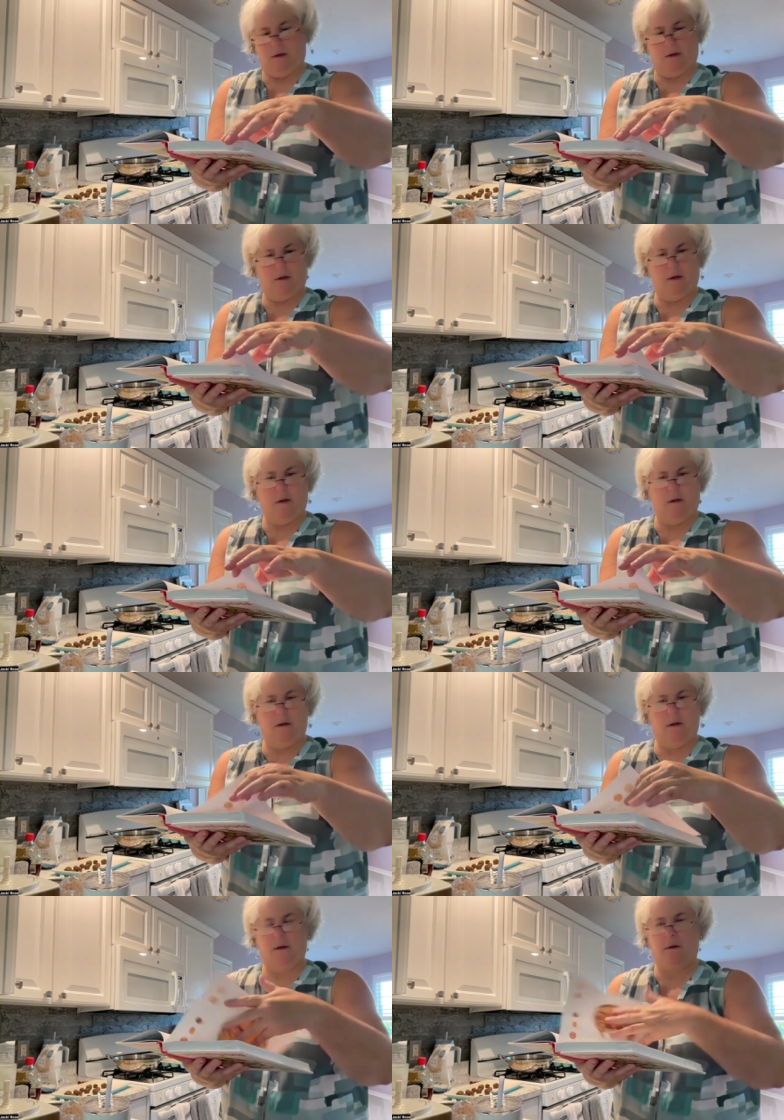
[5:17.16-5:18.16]

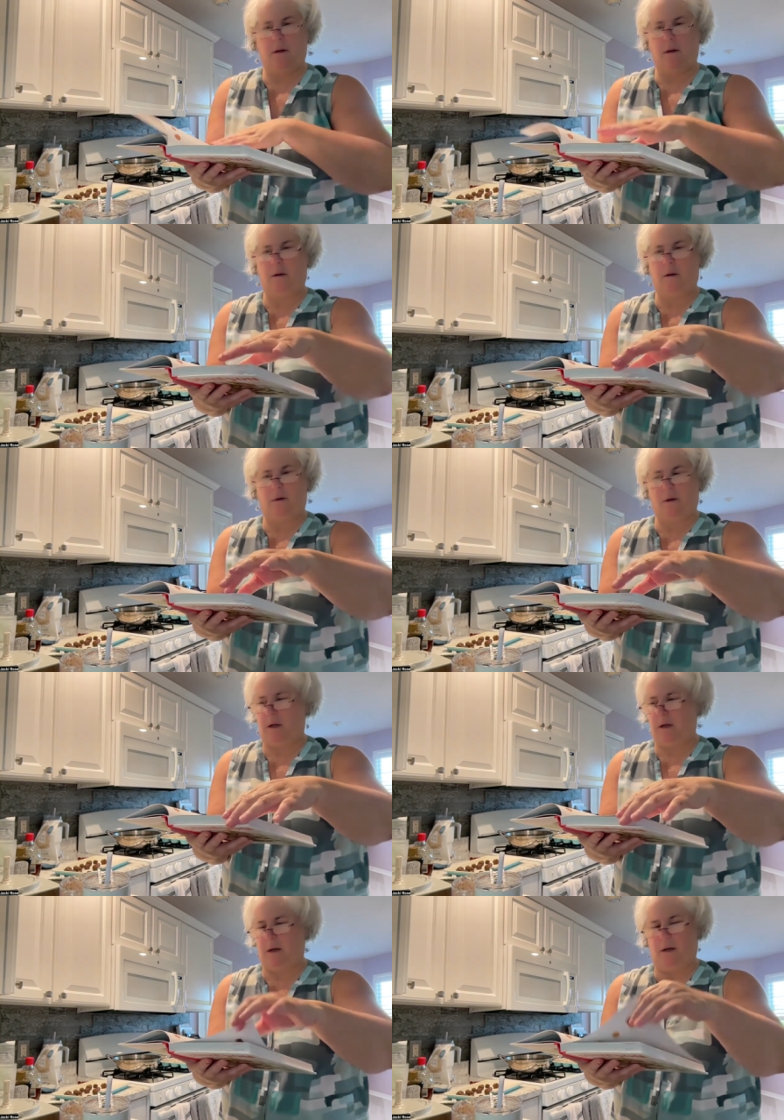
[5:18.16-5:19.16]

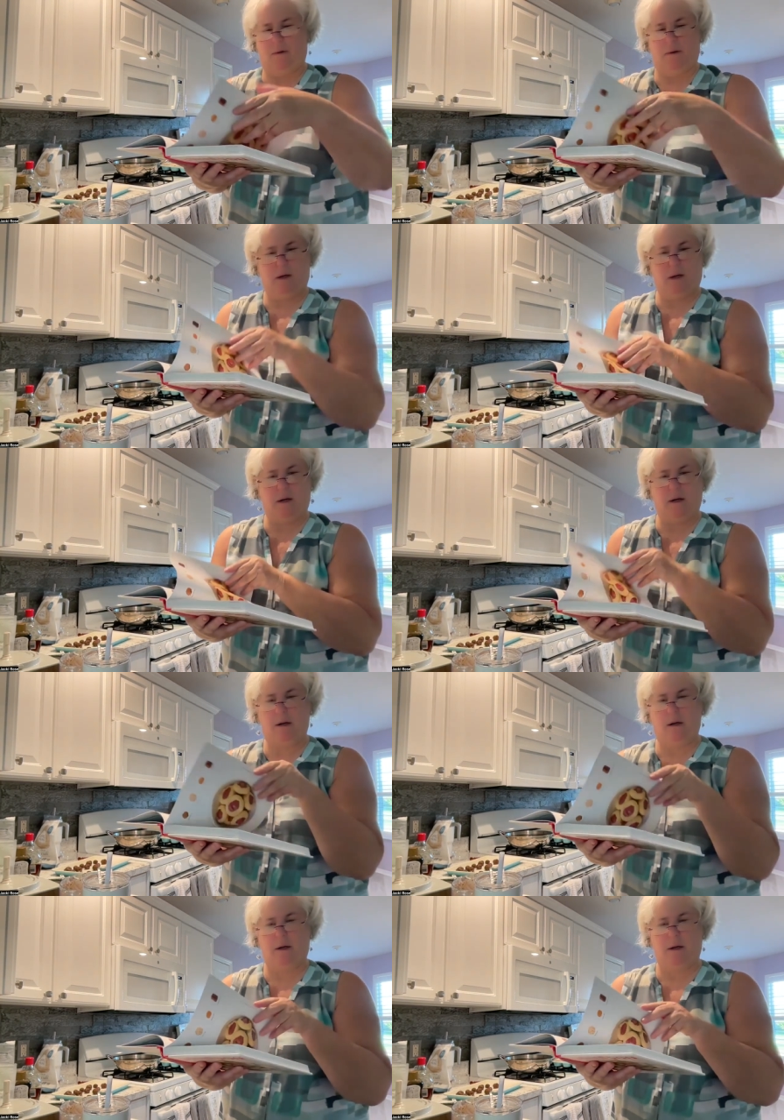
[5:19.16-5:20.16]
Okay, here we are.
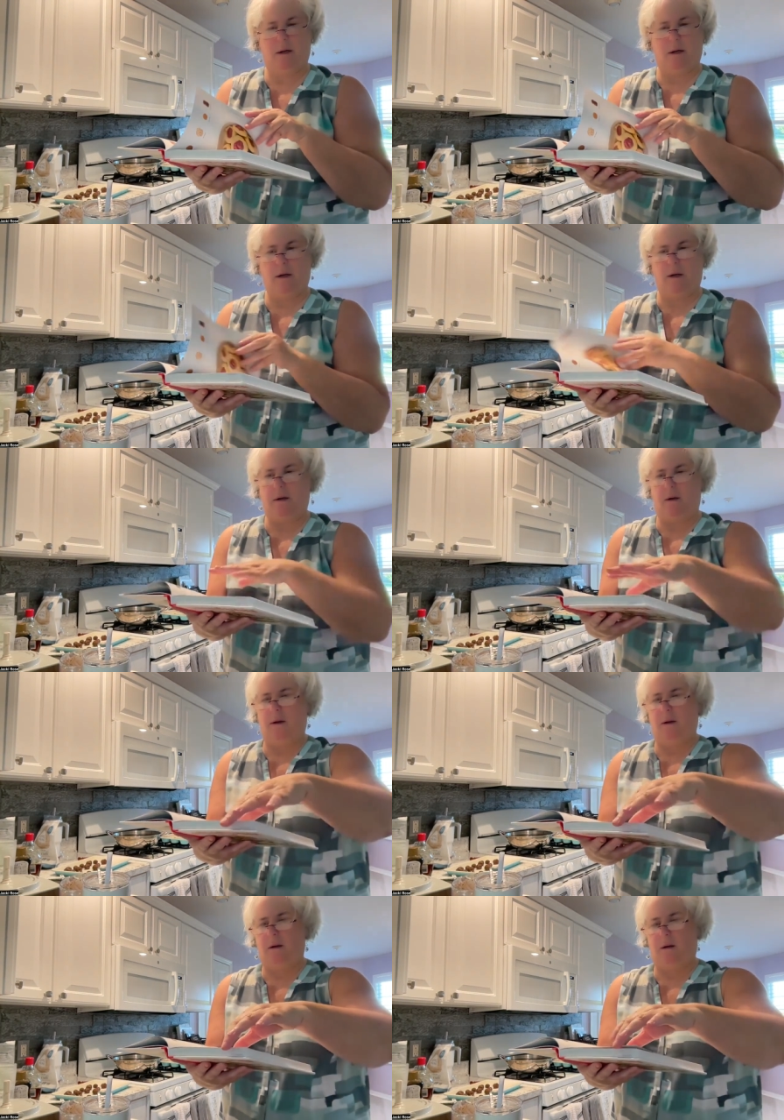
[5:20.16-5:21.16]

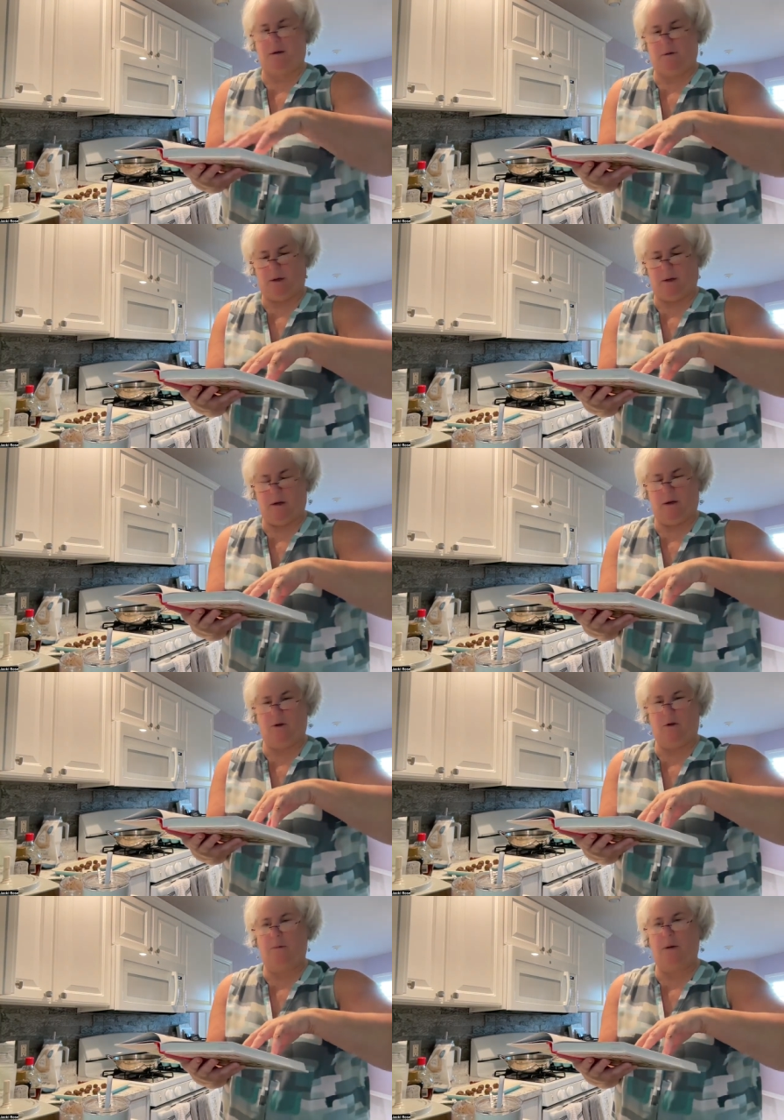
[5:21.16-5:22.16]
Here we are,
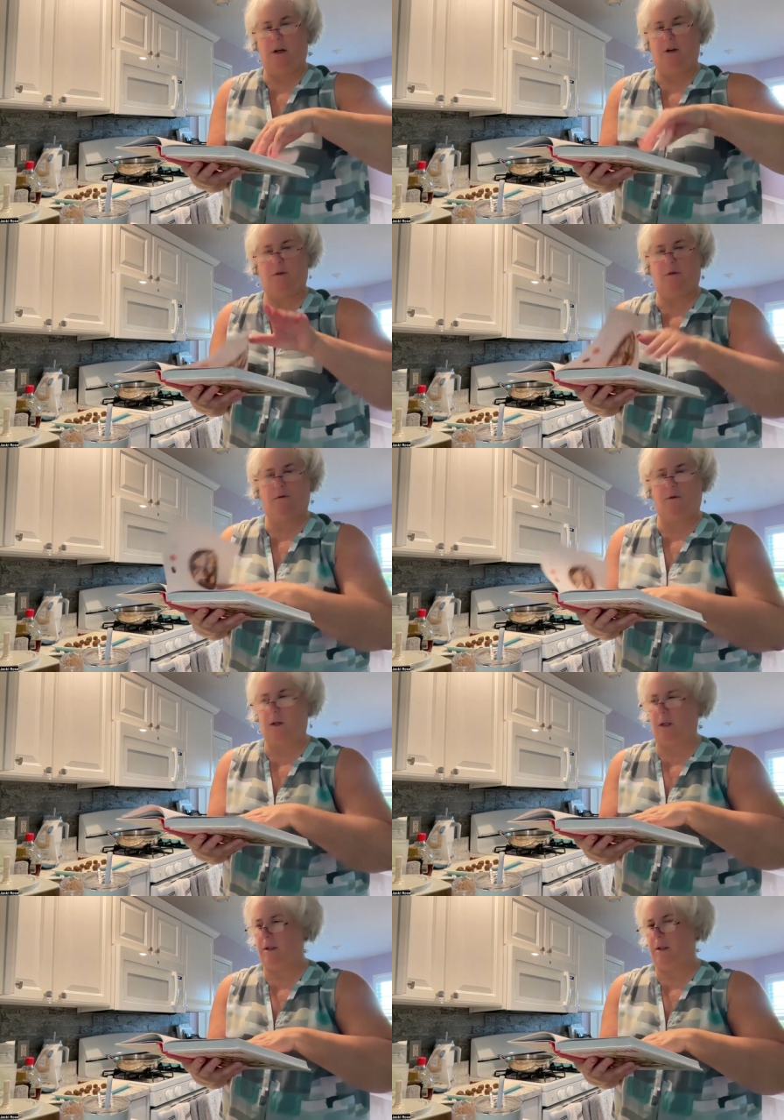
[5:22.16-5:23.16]
page
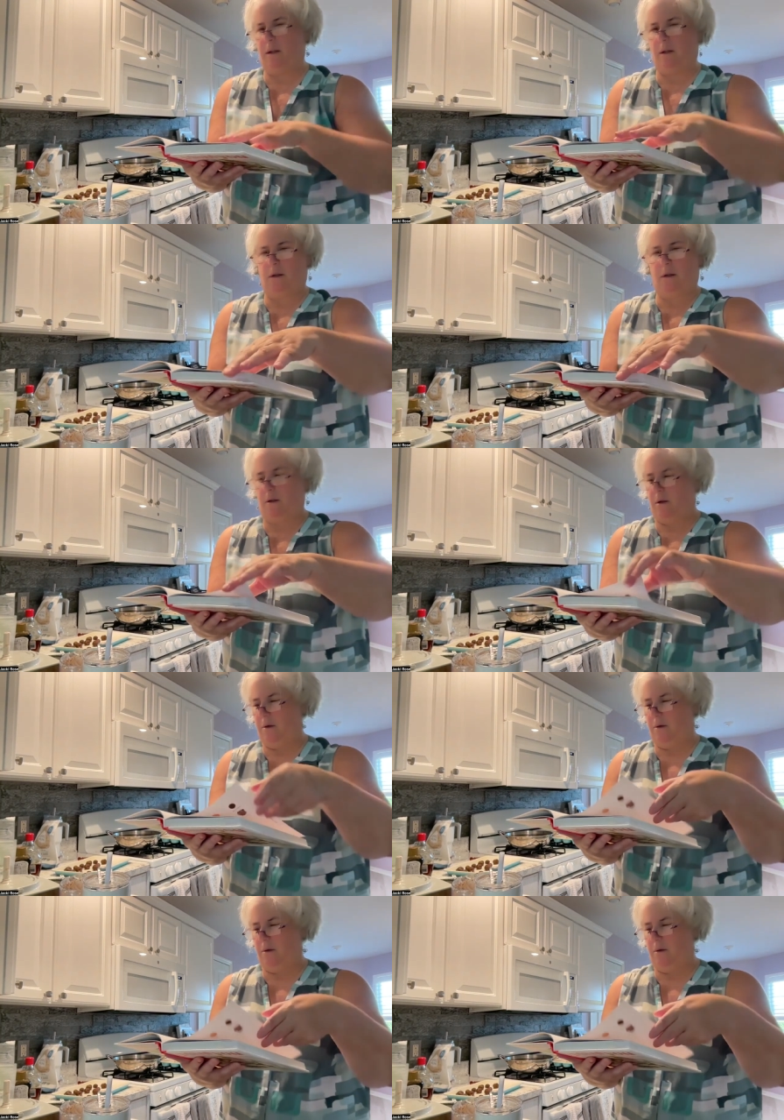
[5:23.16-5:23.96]
246.